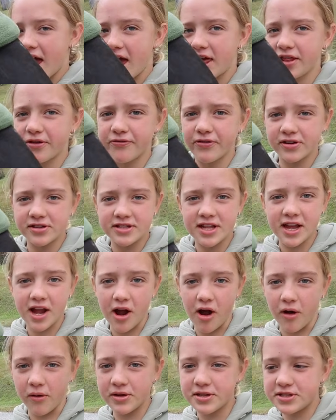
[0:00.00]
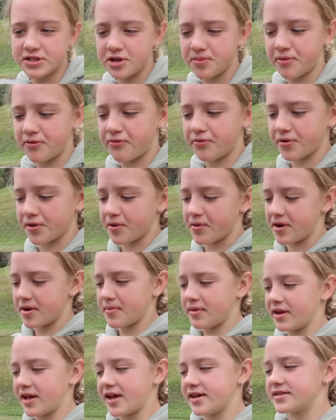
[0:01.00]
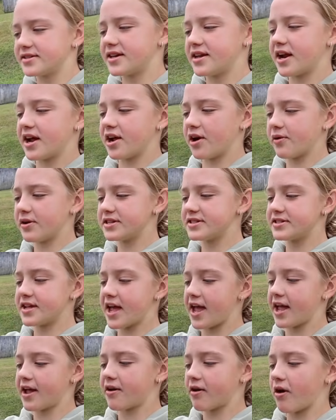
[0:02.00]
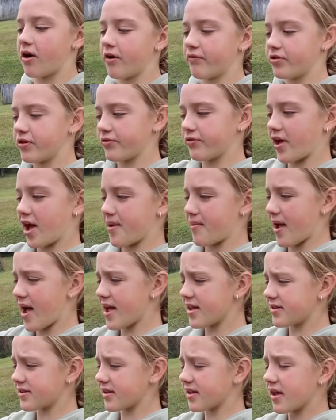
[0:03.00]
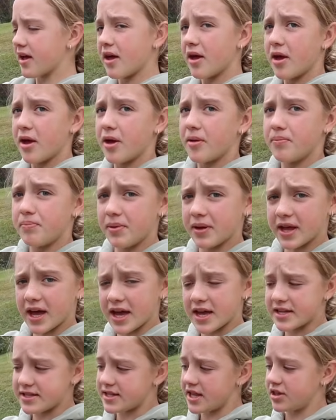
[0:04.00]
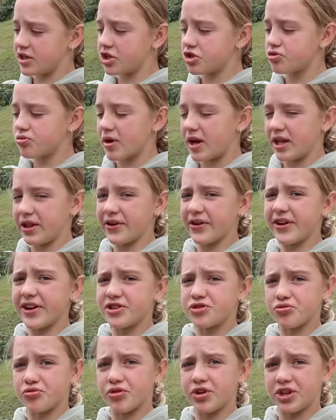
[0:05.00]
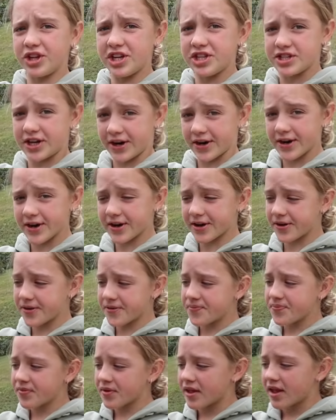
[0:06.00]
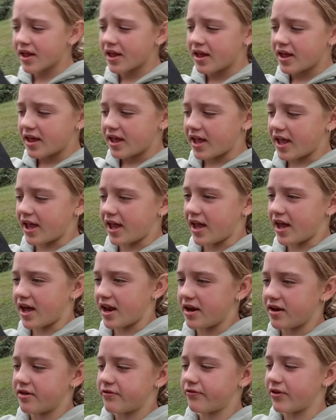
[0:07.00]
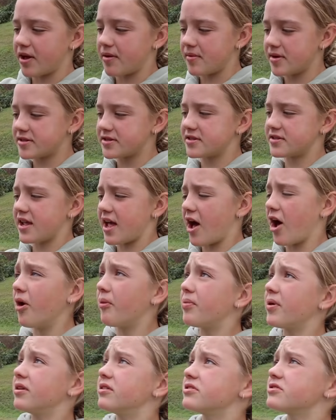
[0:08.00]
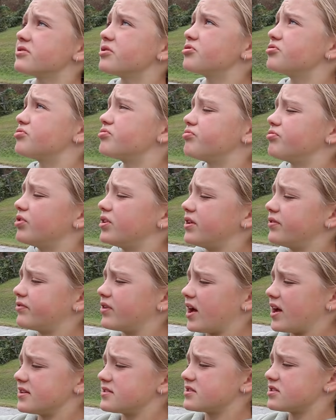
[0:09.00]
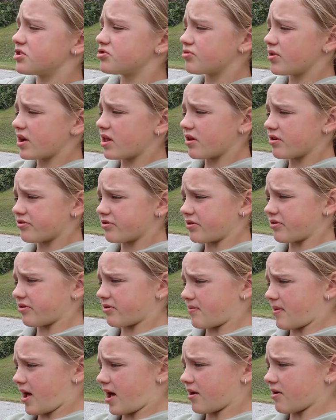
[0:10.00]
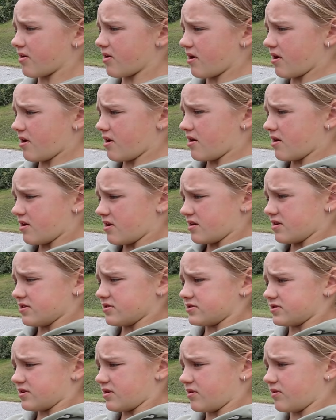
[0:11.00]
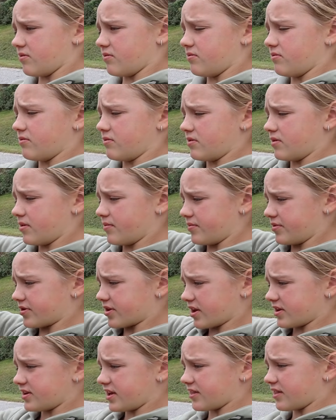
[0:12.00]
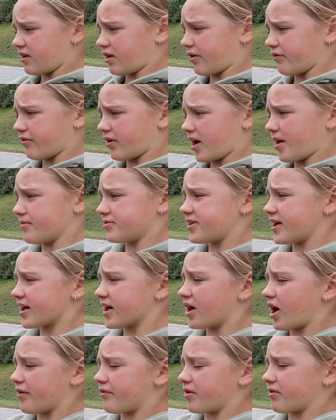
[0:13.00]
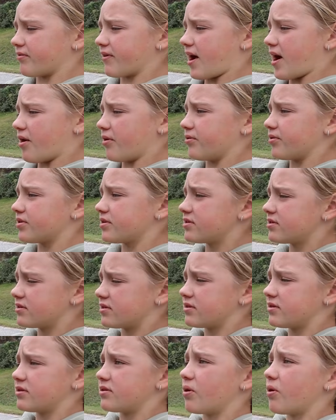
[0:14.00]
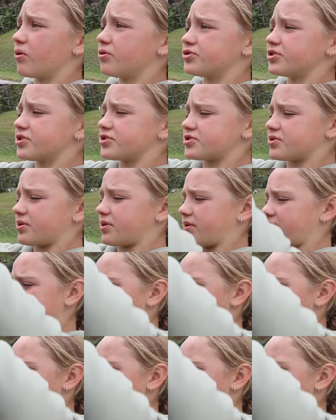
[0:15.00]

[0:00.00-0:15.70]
and the first thing I always do before going to my lesson, I always take off the fly mask because in the trailer it's really dark and the fly mask doesn't help, and there's no really flies in the trailer, so it doesn't matter. So I'm just going to take that off. Take it off around the halter so I don't